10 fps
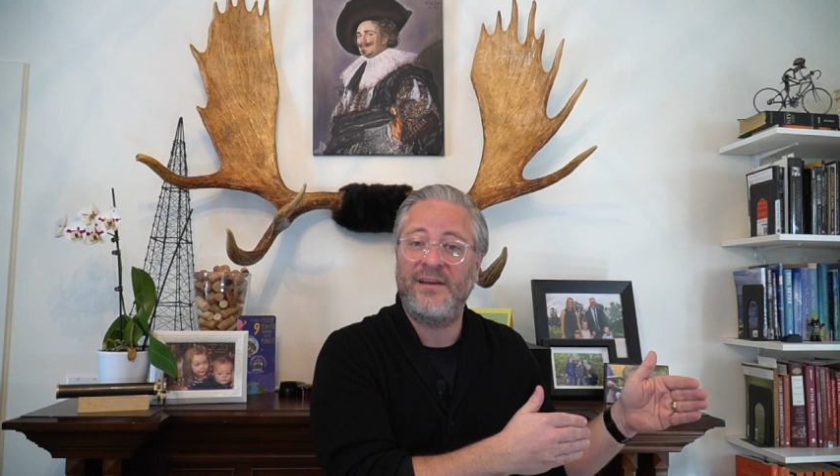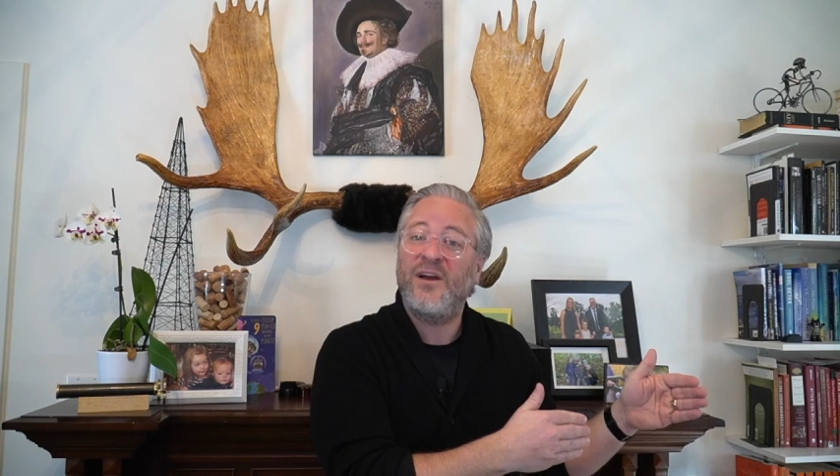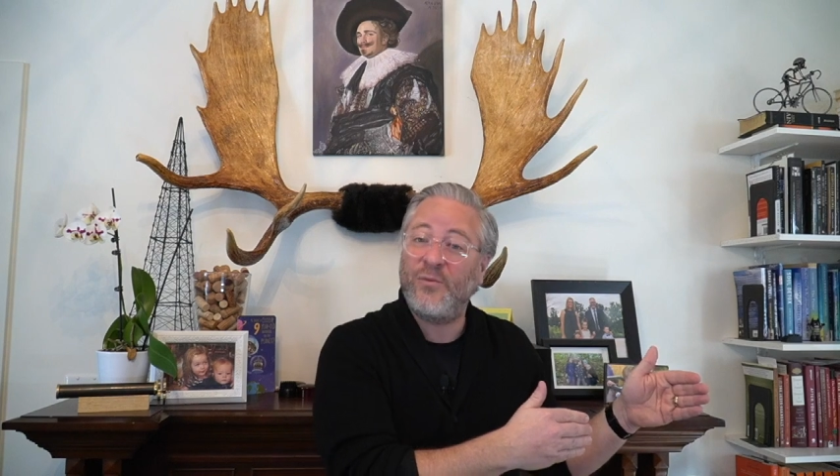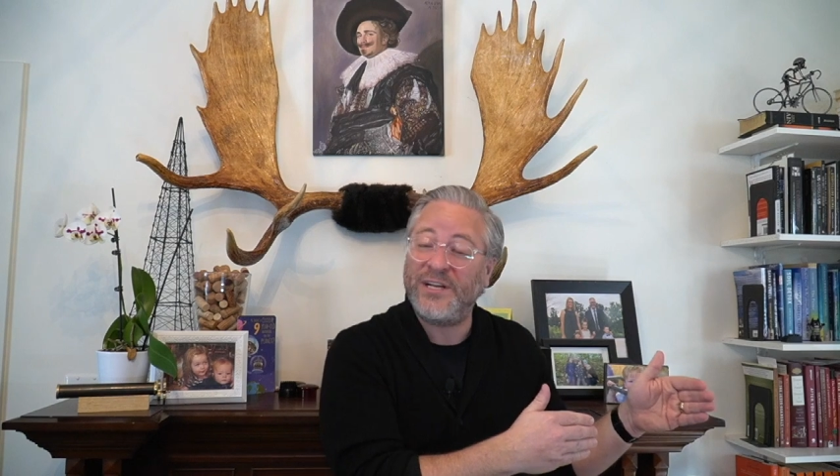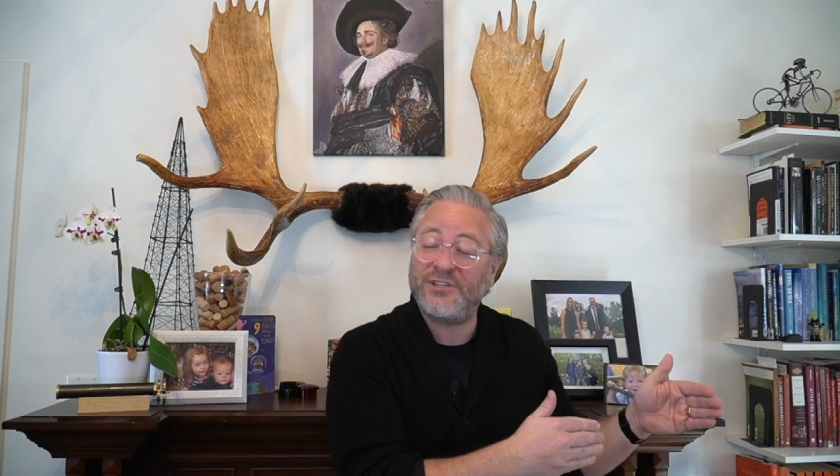
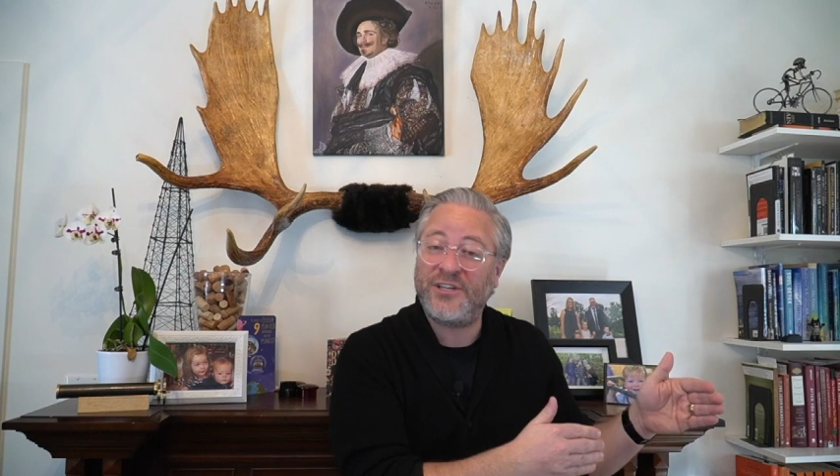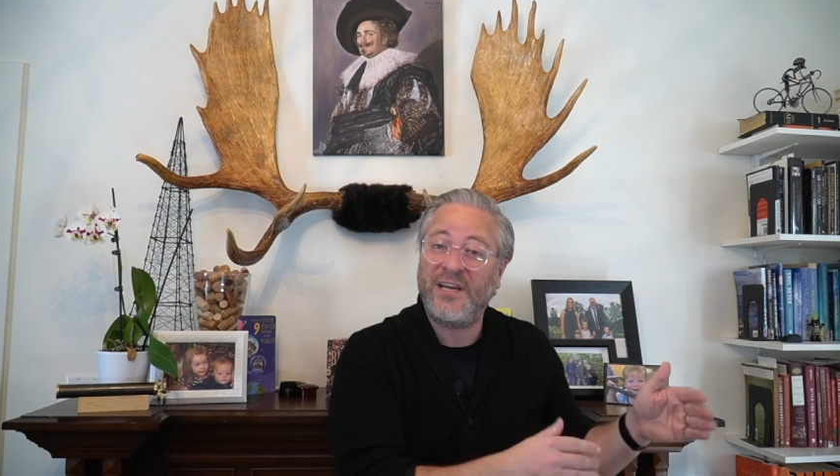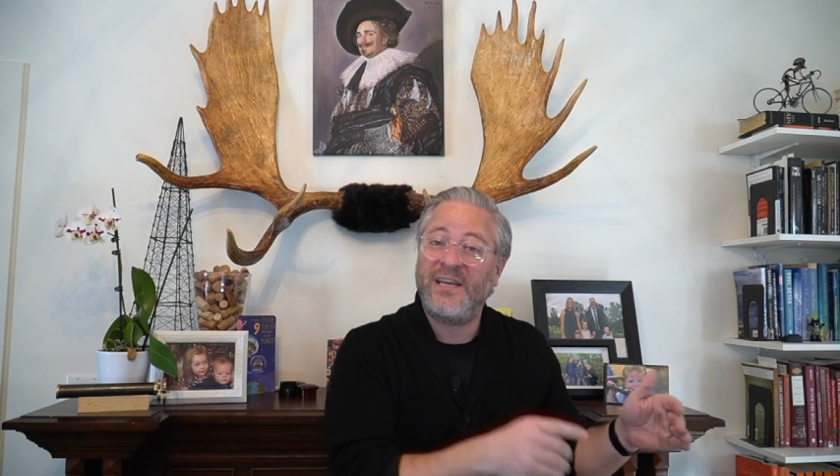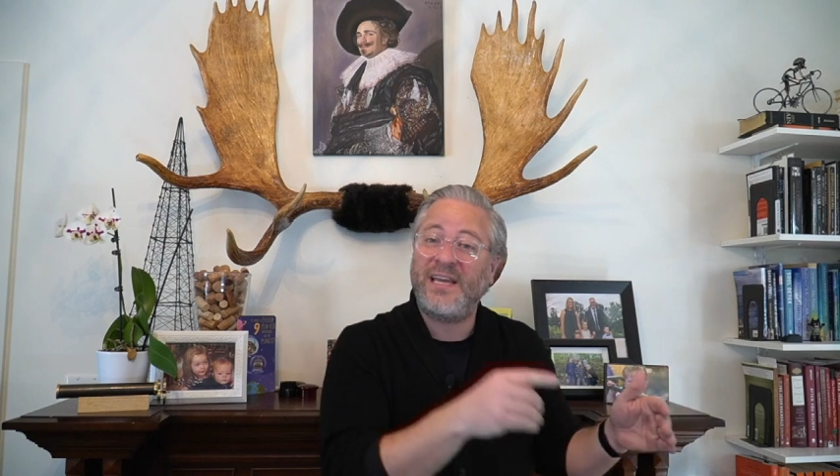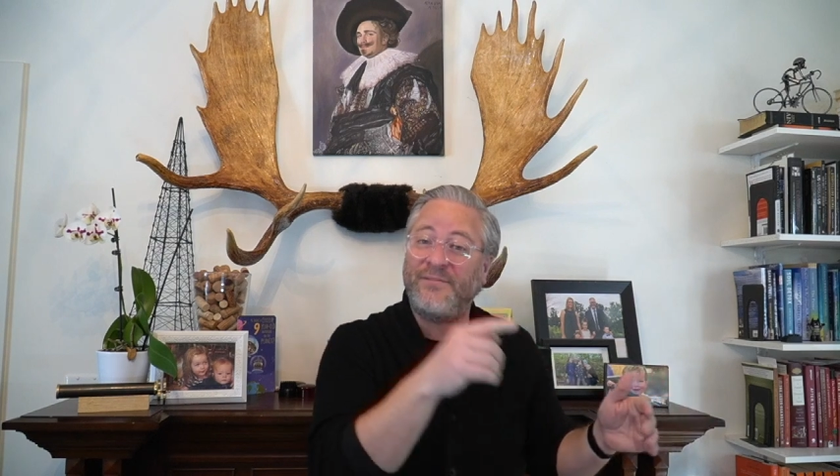Which,
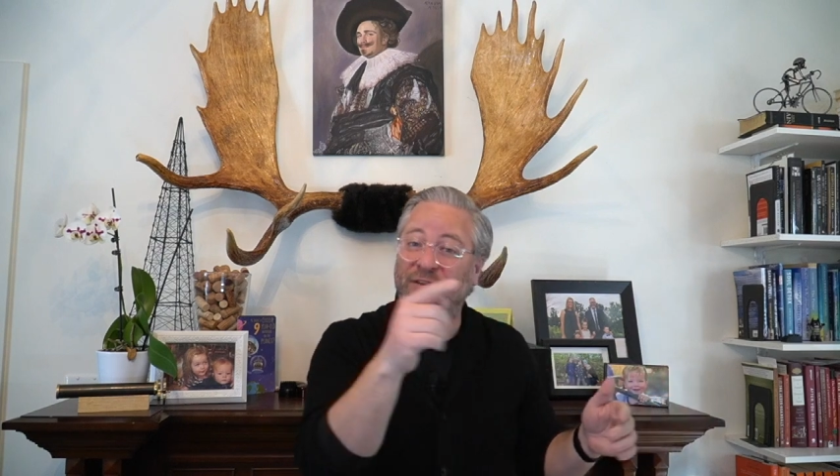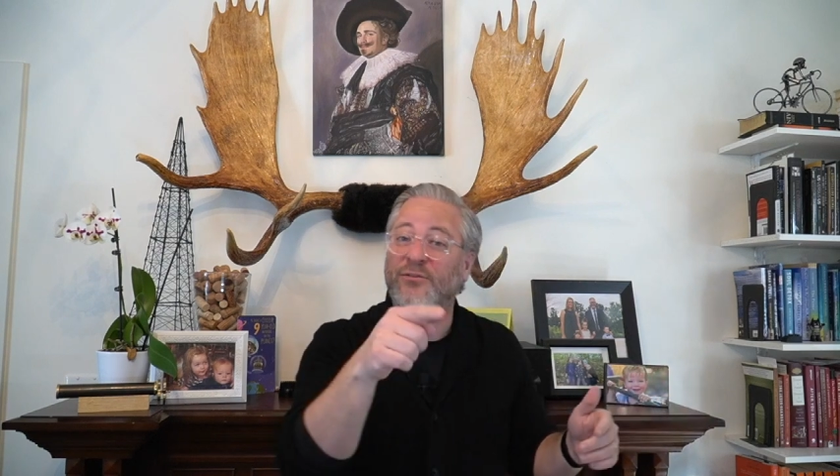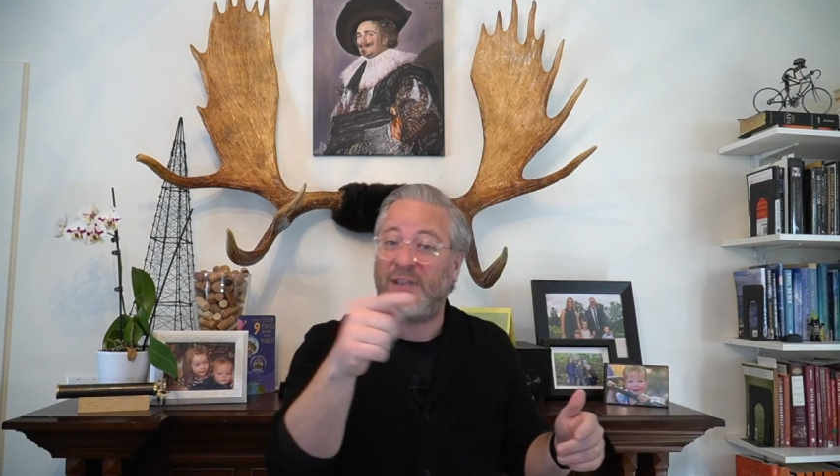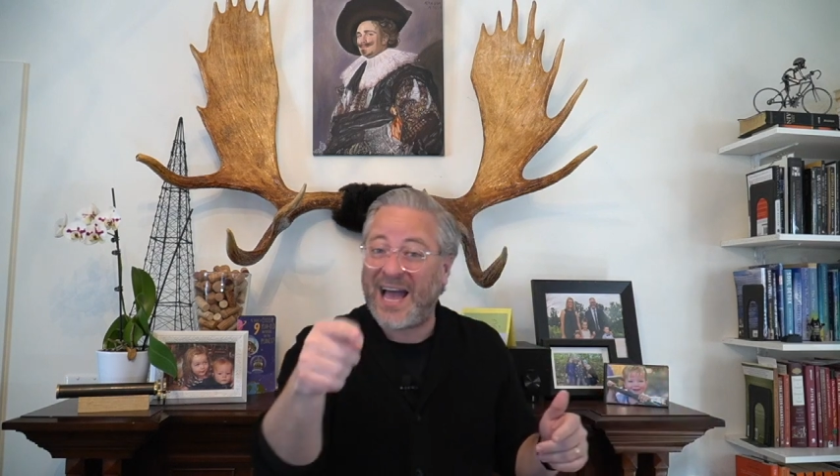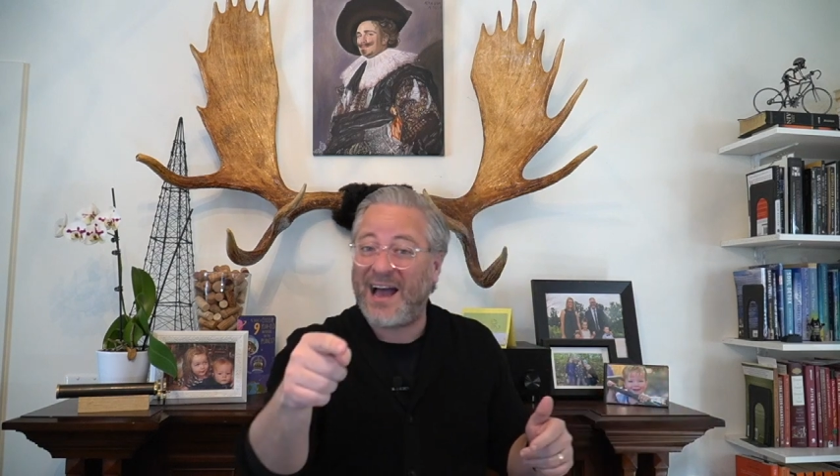if you
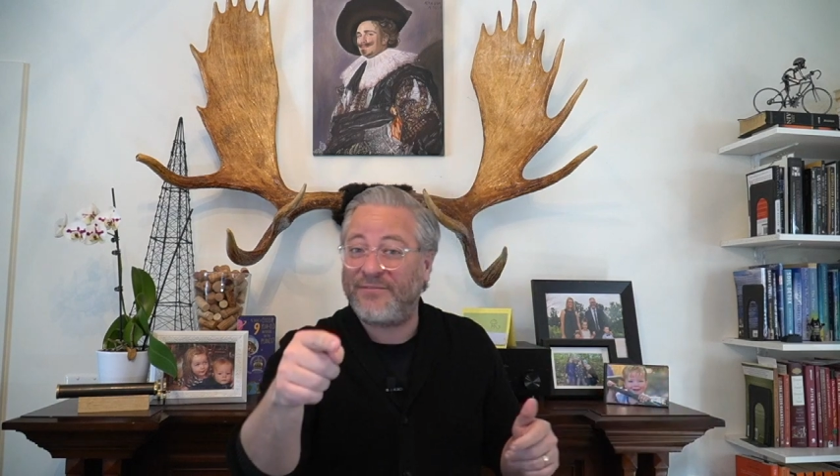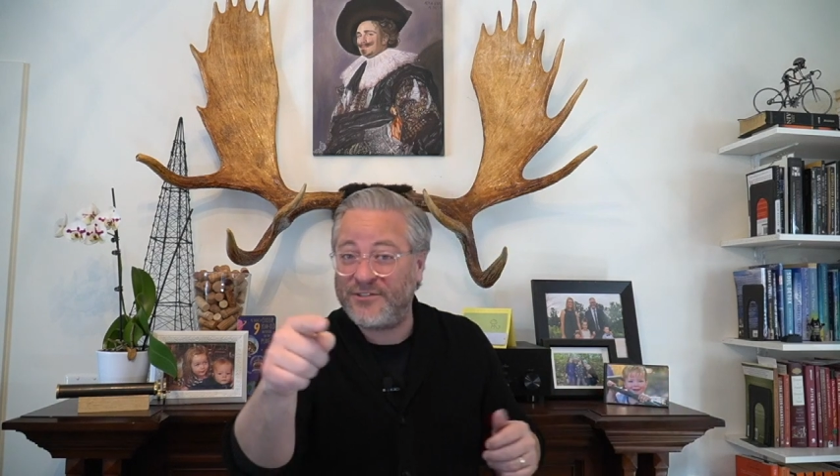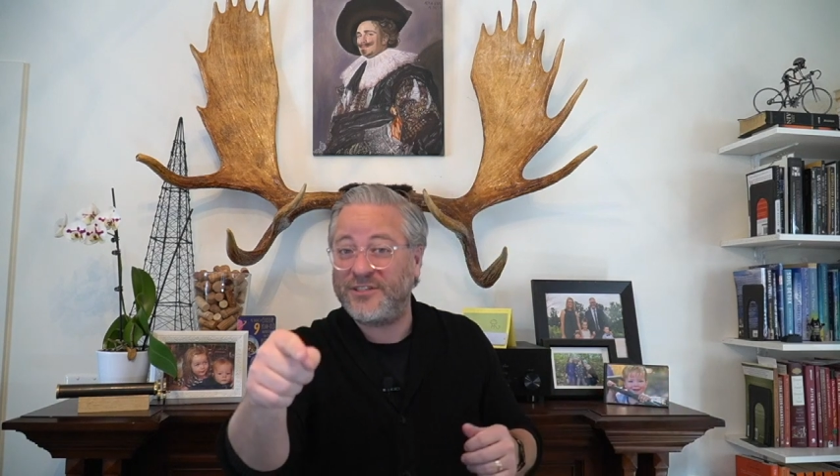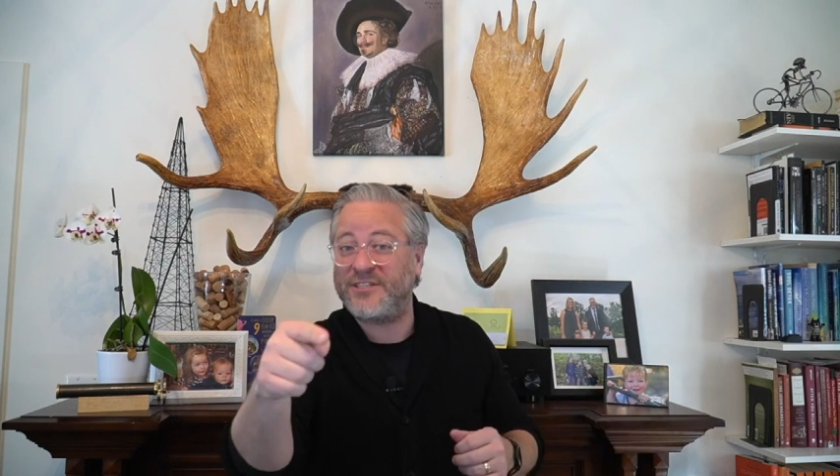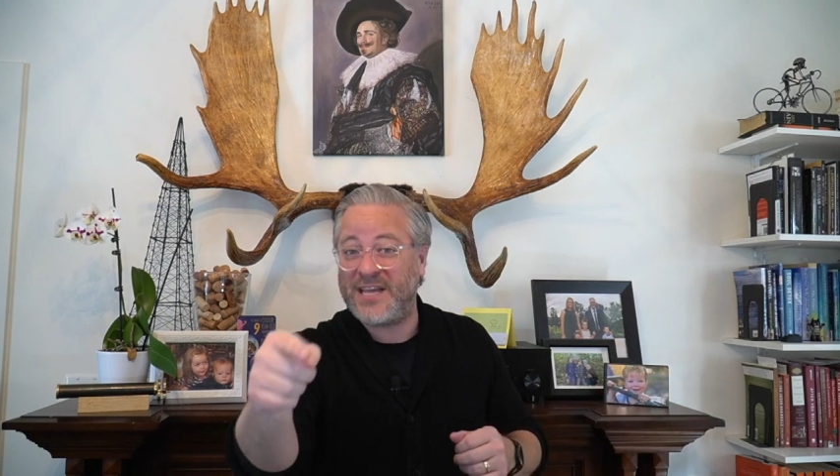laughed
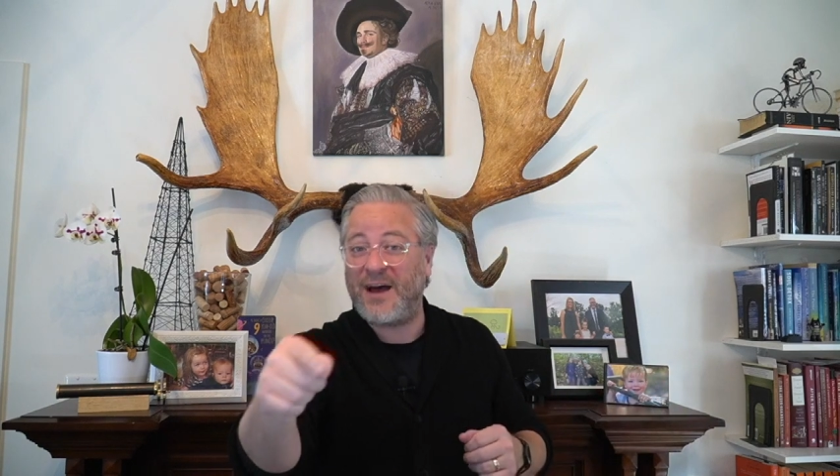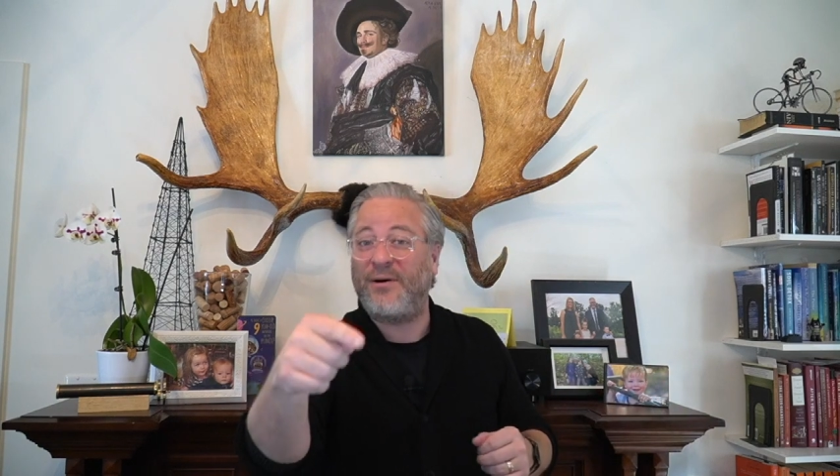just now